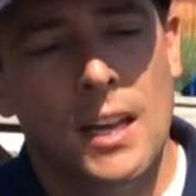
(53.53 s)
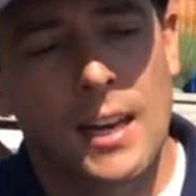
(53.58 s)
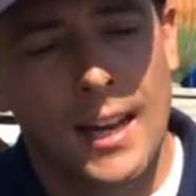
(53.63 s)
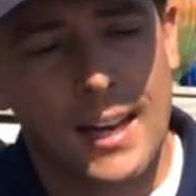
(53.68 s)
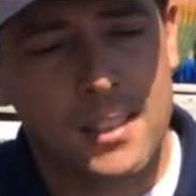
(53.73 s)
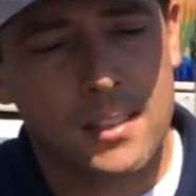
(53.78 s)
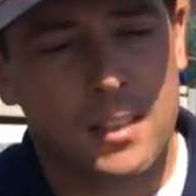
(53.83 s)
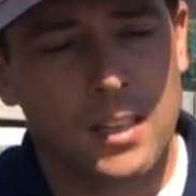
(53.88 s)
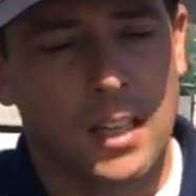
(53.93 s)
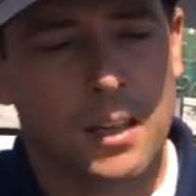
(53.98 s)

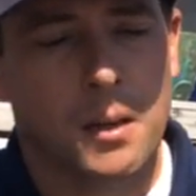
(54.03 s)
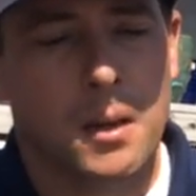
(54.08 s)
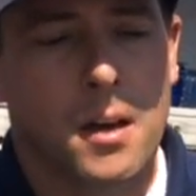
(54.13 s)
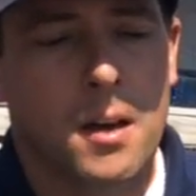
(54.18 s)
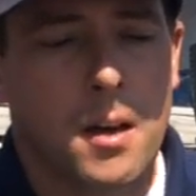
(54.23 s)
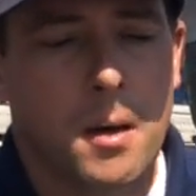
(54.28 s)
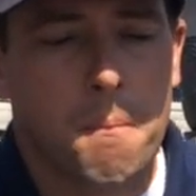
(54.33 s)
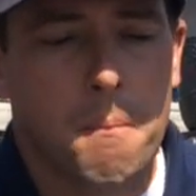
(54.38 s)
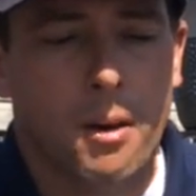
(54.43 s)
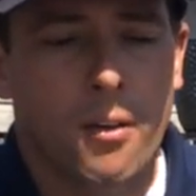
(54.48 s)
Next thing,
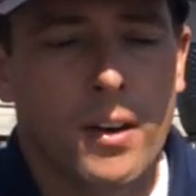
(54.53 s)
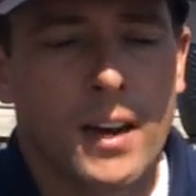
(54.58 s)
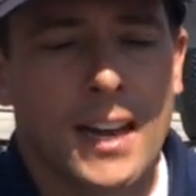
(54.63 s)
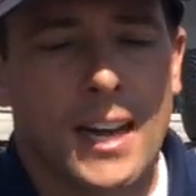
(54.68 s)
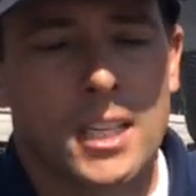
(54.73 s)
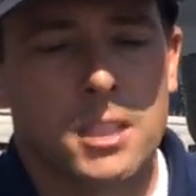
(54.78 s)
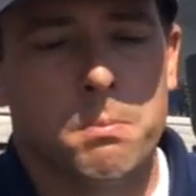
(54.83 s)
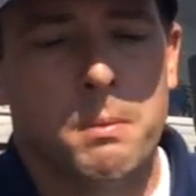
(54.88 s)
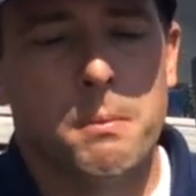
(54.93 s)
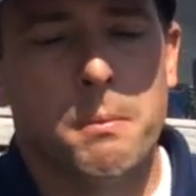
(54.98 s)
Marie
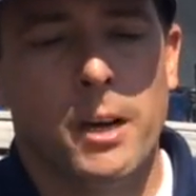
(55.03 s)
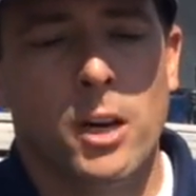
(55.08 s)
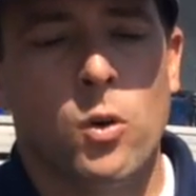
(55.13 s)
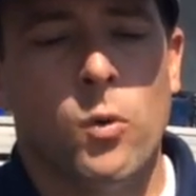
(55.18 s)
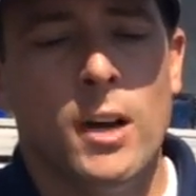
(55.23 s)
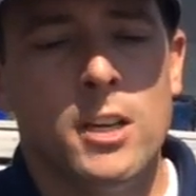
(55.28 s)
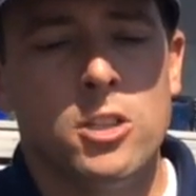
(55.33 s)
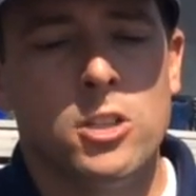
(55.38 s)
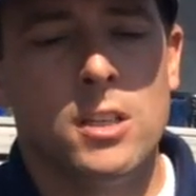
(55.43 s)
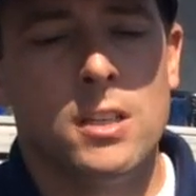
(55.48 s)
asked me, my
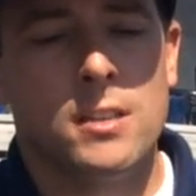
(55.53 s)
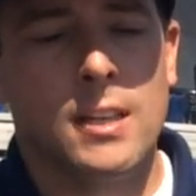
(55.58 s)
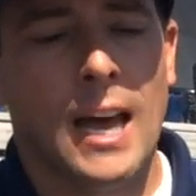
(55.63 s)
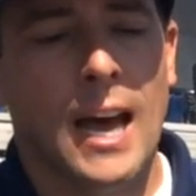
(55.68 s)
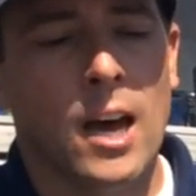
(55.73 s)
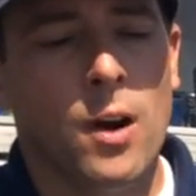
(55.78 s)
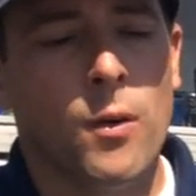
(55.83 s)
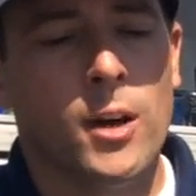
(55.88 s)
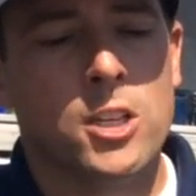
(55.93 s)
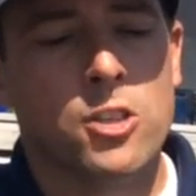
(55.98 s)
question is,
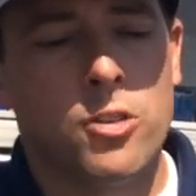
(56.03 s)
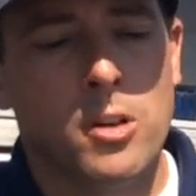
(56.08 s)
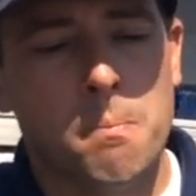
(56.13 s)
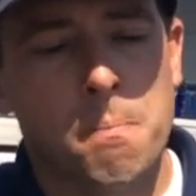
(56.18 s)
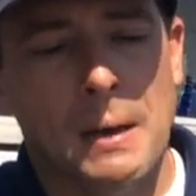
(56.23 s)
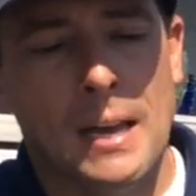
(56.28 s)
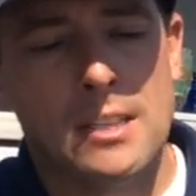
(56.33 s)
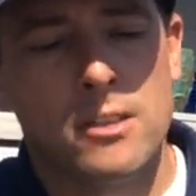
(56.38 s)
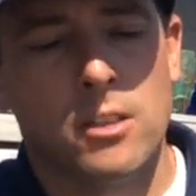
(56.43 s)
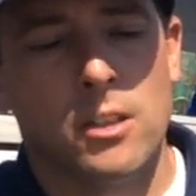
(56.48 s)
how do I trim
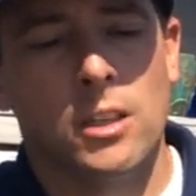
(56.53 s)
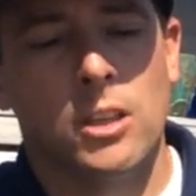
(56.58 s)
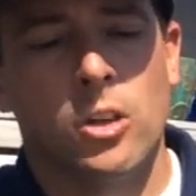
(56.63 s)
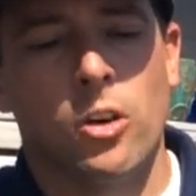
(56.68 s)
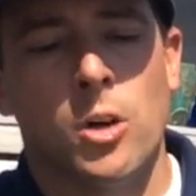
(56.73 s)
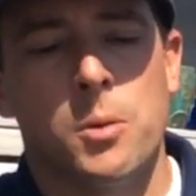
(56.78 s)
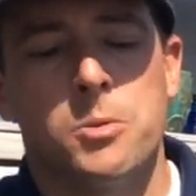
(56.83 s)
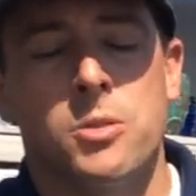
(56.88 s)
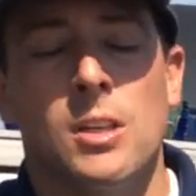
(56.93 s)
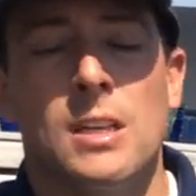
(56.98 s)
basil and other
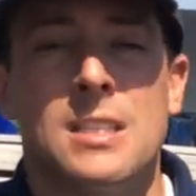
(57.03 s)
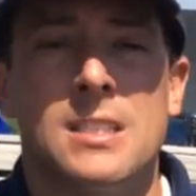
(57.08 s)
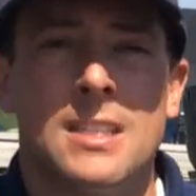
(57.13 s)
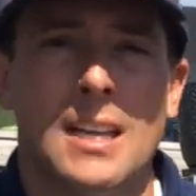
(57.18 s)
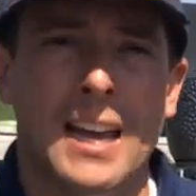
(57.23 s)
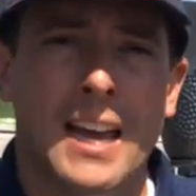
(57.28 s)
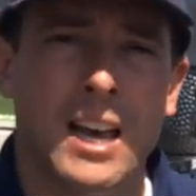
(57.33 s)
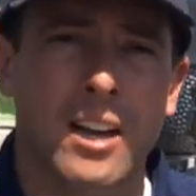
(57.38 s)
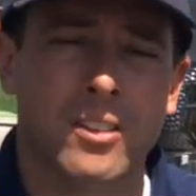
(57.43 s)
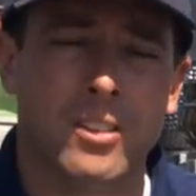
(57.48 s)
herbs so they
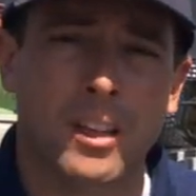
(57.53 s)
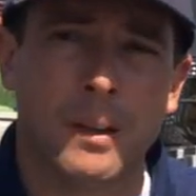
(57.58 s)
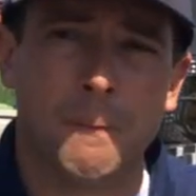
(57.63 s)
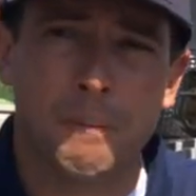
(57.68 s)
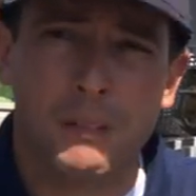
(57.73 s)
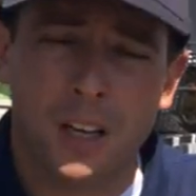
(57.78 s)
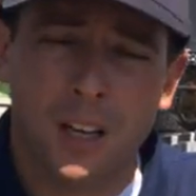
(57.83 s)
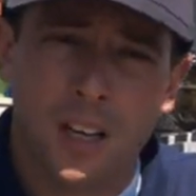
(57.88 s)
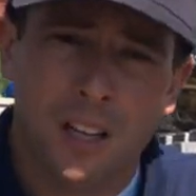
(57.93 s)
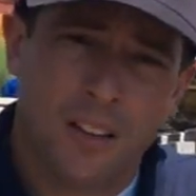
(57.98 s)
stay healthy?
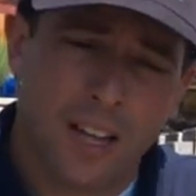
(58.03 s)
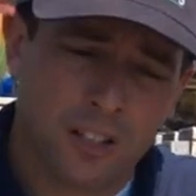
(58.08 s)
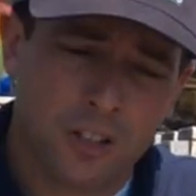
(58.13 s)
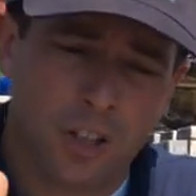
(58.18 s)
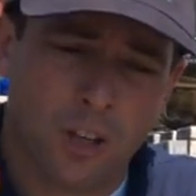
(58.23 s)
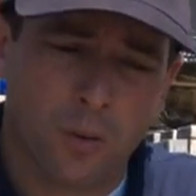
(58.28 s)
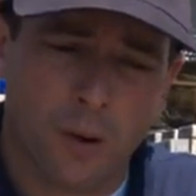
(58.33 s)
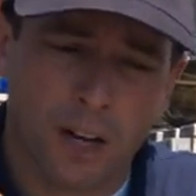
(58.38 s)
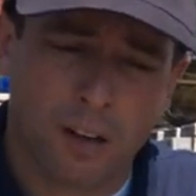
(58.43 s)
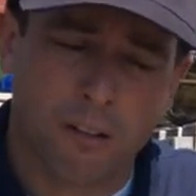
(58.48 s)
That's
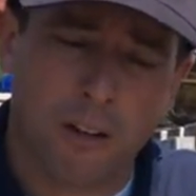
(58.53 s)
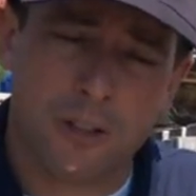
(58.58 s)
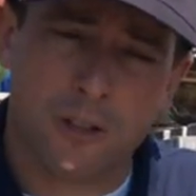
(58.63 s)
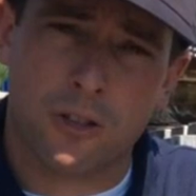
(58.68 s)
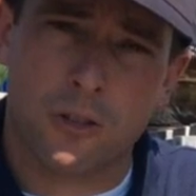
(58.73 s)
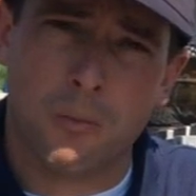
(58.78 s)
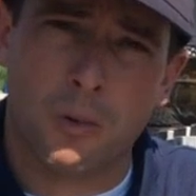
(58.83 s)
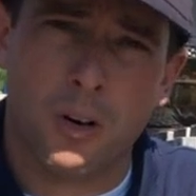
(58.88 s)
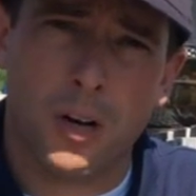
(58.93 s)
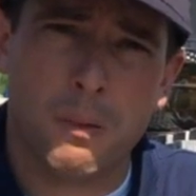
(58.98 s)
a great
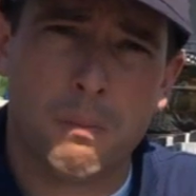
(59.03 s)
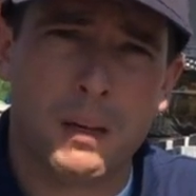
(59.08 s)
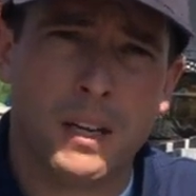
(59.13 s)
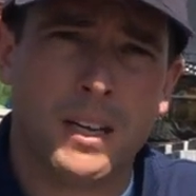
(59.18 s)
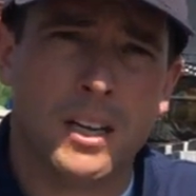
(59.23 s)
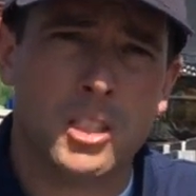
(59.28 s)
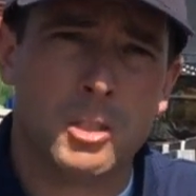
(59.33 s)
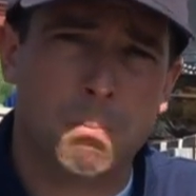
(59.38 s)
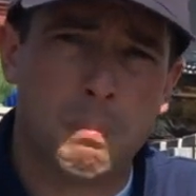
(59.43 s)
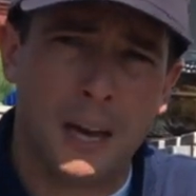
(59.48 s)
question, Marie,
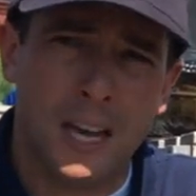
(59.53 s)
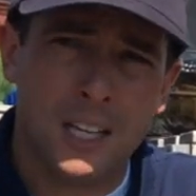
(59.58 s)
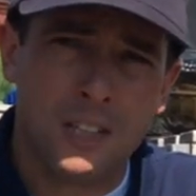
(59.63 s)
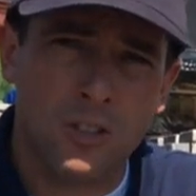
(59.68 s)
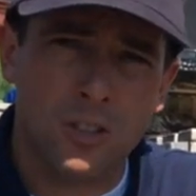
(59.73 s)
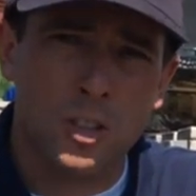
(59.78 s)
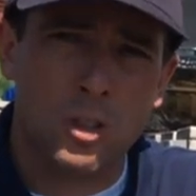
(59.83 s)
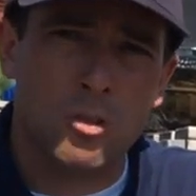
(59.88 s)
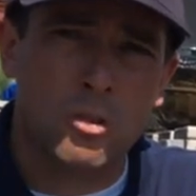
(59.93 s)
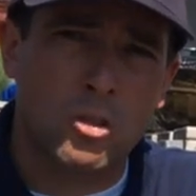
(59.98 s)
because
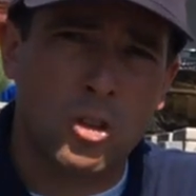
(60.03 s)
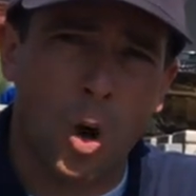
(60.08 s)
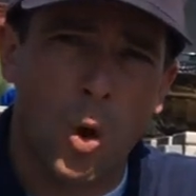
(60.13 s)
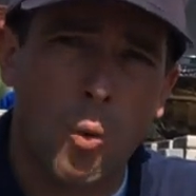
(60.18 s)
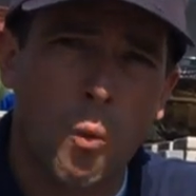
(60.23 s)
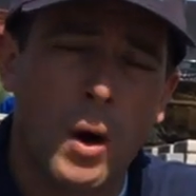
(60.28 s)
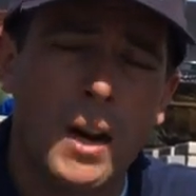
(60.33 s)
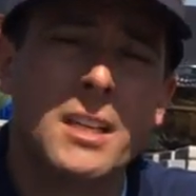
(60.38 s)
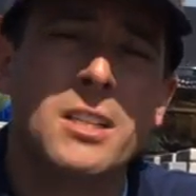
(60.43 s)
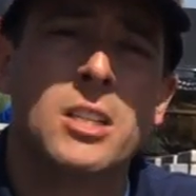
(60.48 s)
basil, you
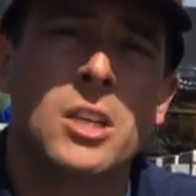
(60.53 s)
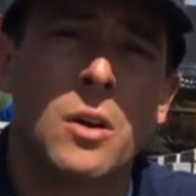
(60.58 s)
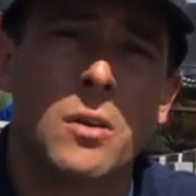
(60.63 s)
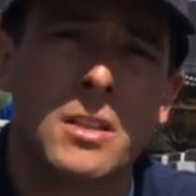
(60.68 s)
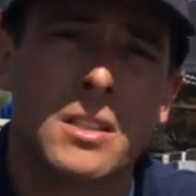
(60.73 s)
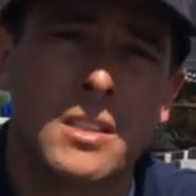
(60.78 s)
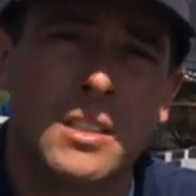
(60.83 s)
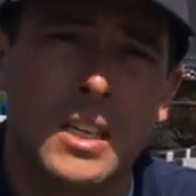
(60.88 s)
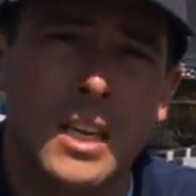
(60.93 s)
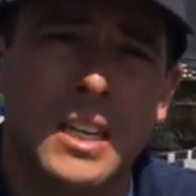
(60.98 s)
don't want it to go
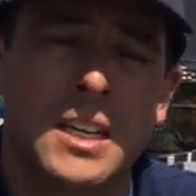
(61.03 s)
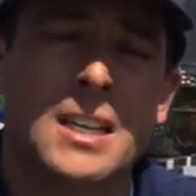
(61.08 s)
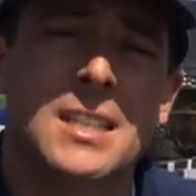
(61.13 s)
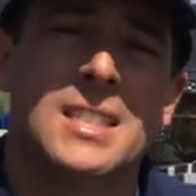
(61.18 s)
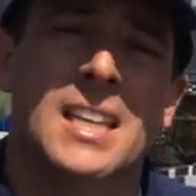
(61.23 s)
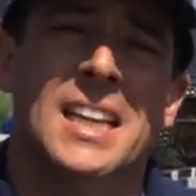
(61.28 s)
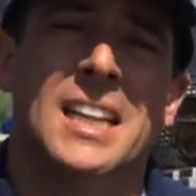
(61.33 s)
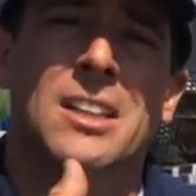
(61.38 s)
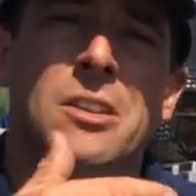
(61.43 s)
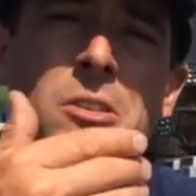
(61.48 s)
to seed because
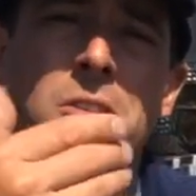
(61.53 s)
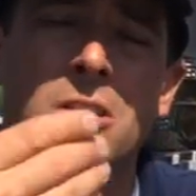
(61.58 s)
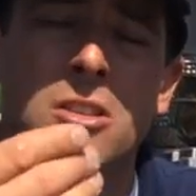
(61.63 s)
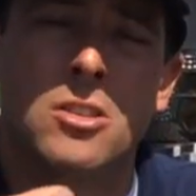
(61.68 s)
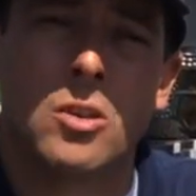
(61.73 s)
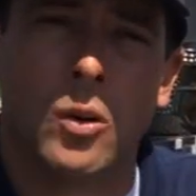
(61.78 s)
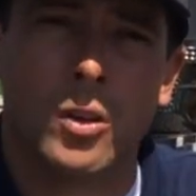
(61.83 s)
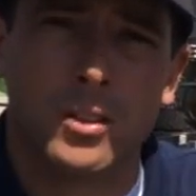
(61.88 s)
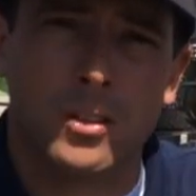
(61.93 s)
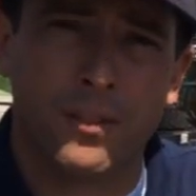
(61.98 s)
then it
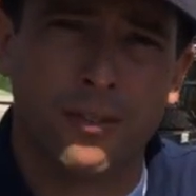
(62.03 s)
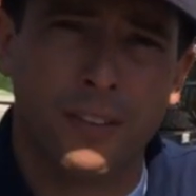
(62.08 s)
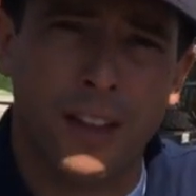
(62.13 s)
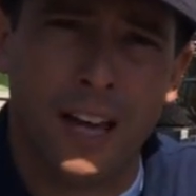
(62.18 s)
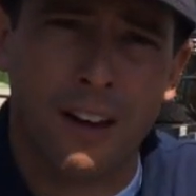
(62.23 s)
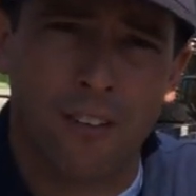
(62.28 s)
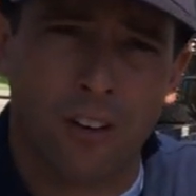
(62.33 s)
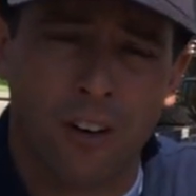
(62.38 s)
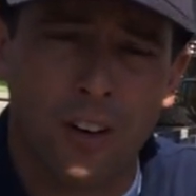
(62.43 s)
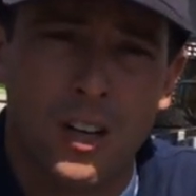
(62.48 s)
loses all its
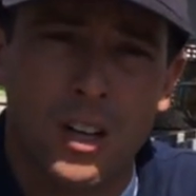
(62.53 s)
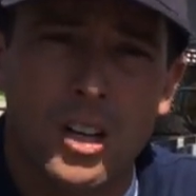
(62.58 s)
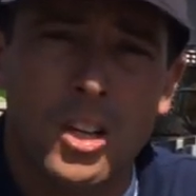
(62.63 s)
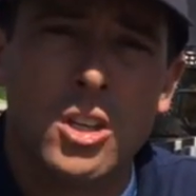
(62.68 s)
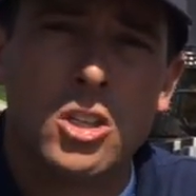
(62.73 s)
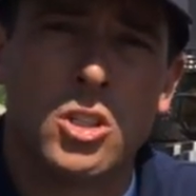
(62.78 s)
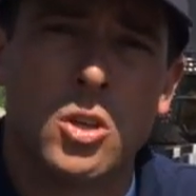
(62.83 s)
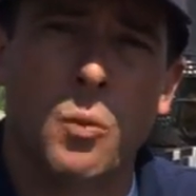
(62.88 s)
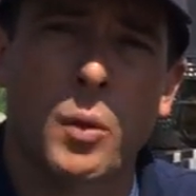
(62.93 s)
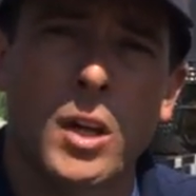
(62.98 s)
flavor.
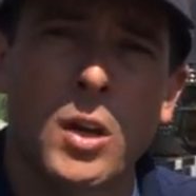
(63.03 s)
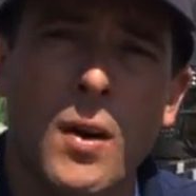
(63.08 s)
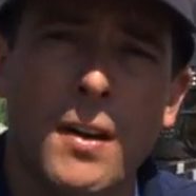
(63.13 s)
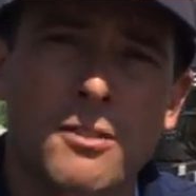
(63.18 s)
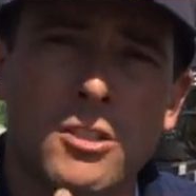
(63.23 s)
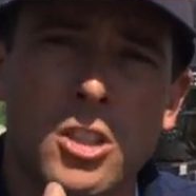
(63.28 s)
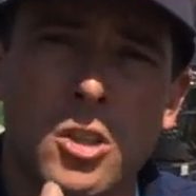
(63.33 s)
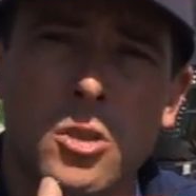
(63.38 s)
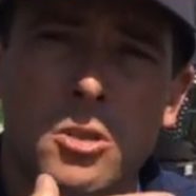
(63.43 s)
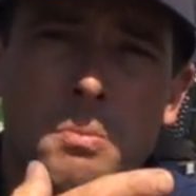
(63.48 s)
So what you
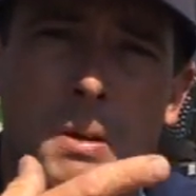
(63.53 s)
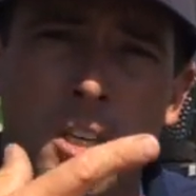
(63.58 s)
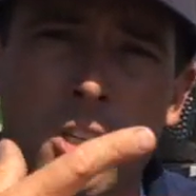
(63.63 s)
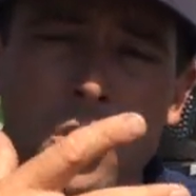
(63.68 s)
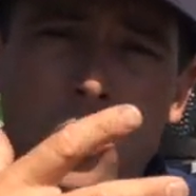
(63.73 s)
have to do is make